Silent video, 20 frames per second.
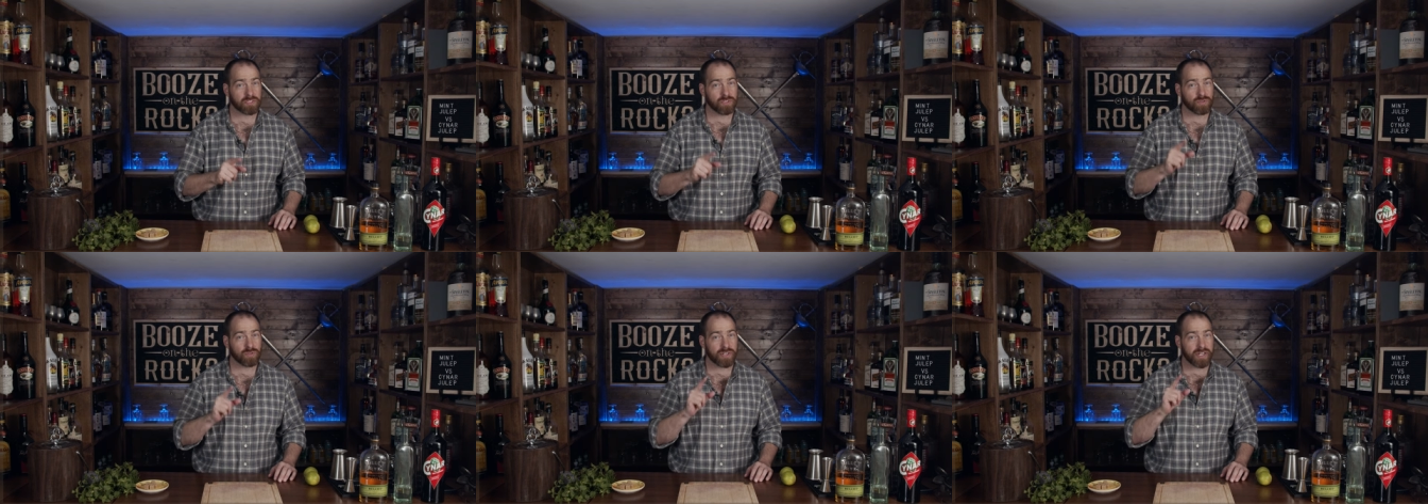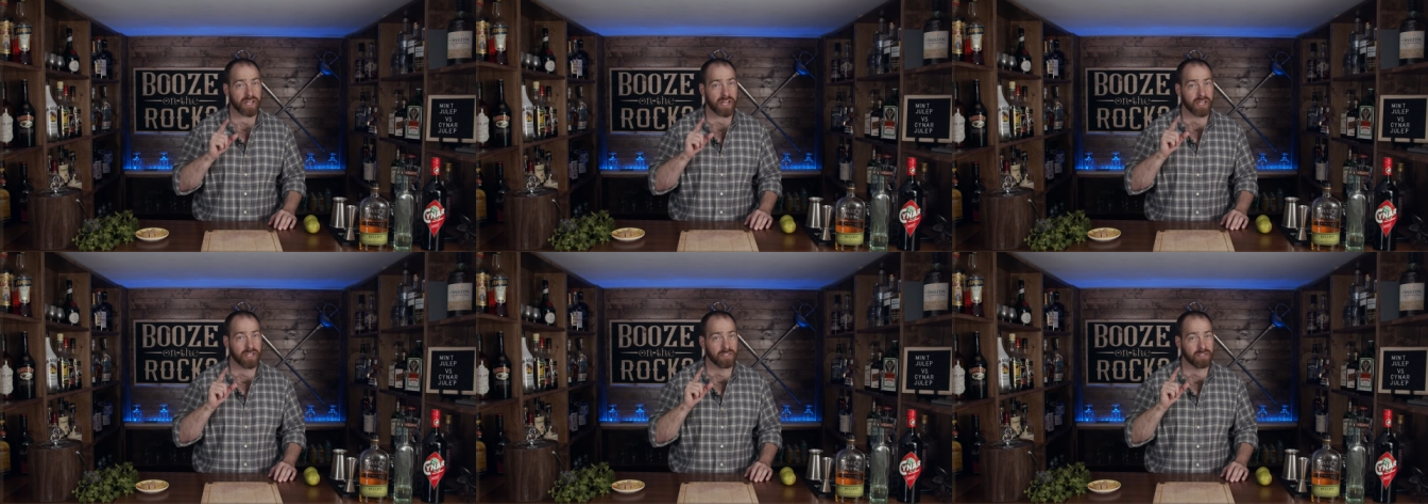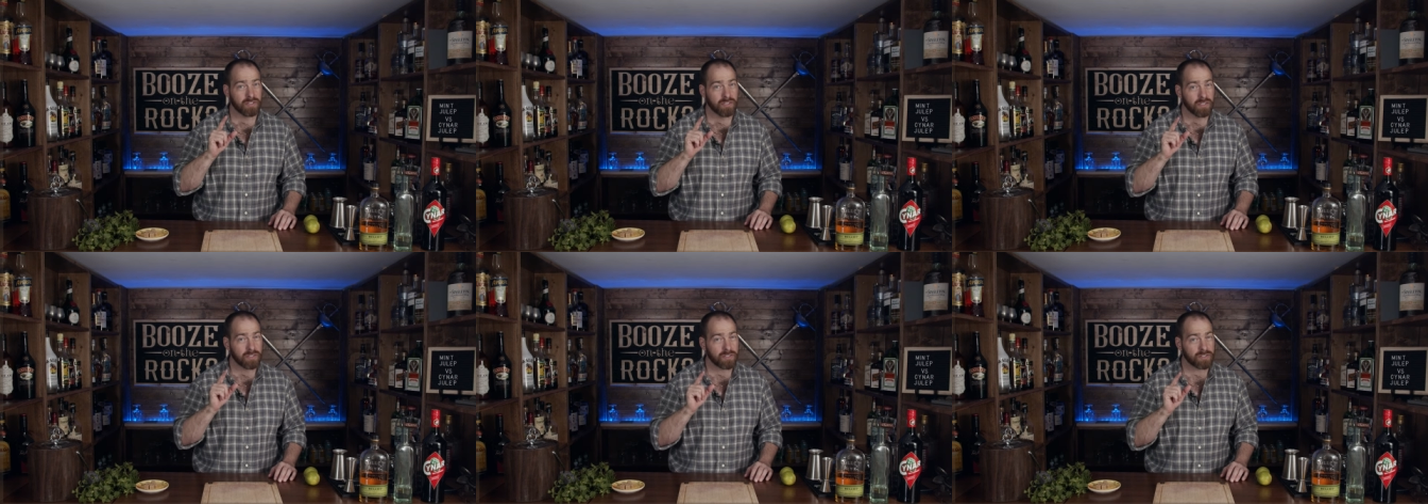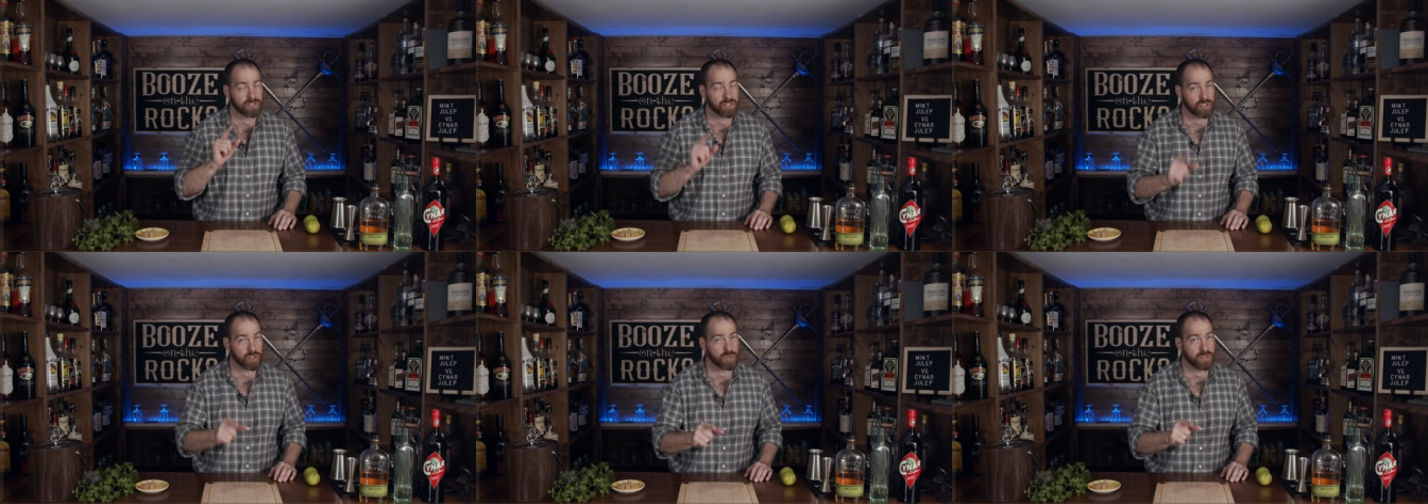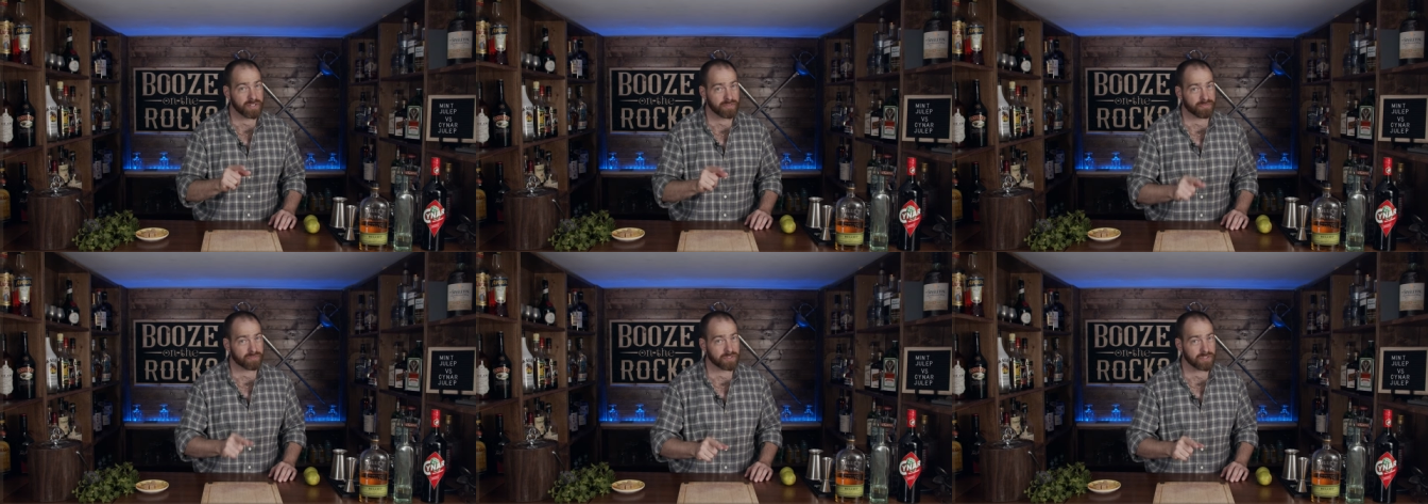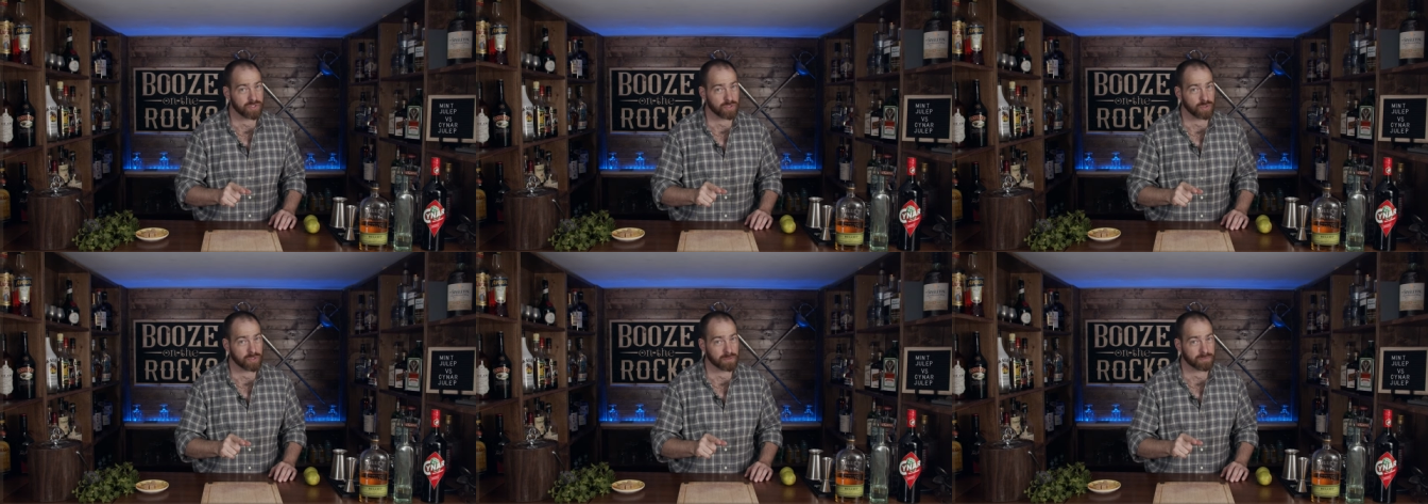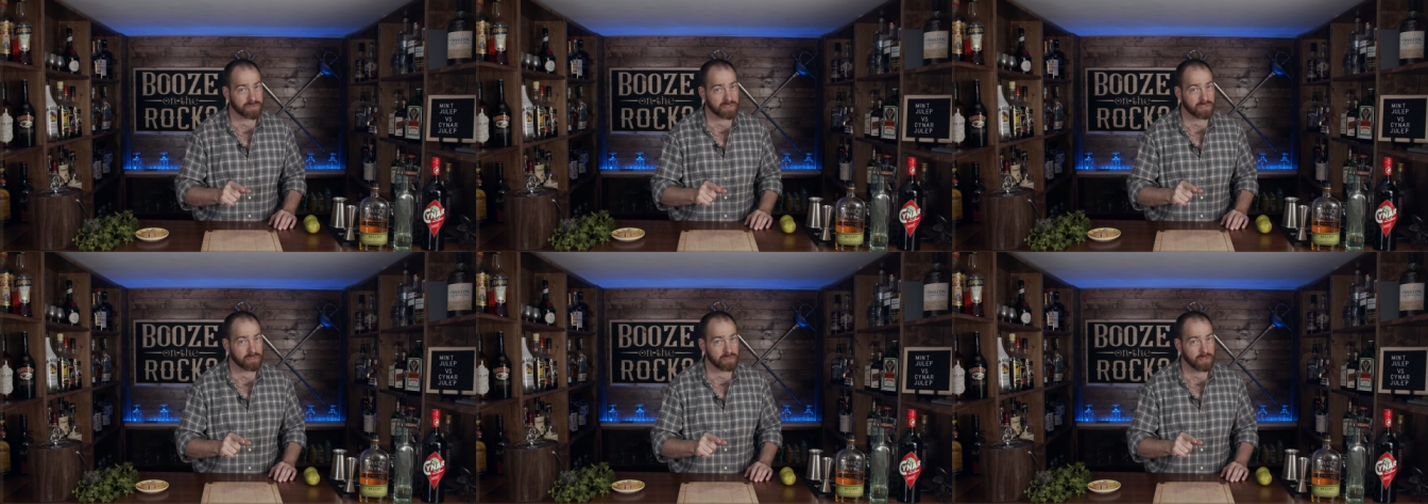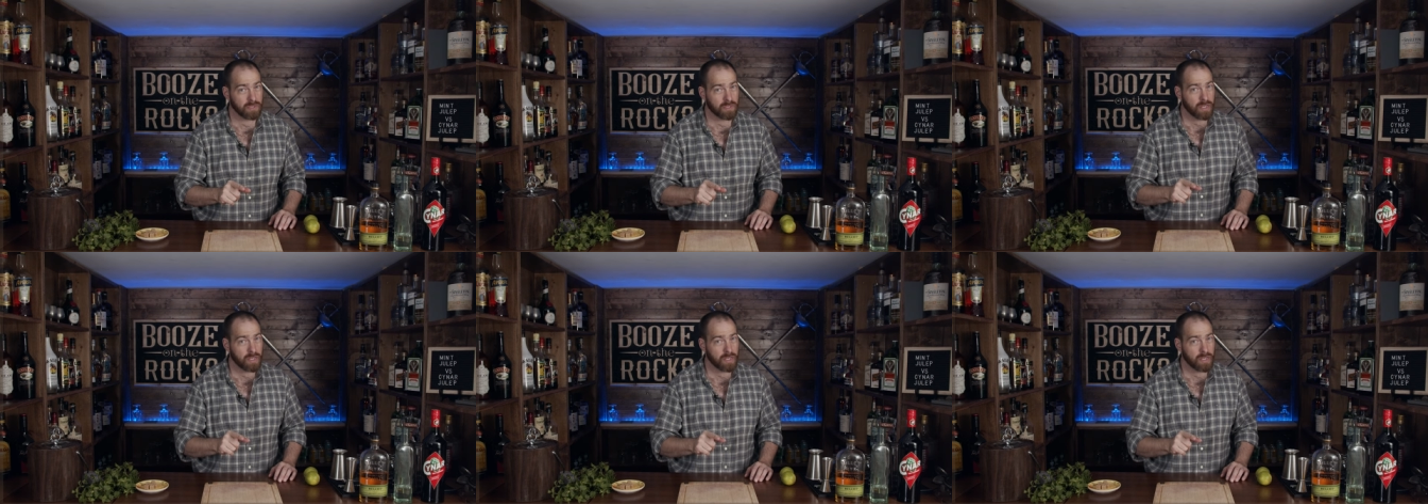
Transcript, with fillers: create two different juleps.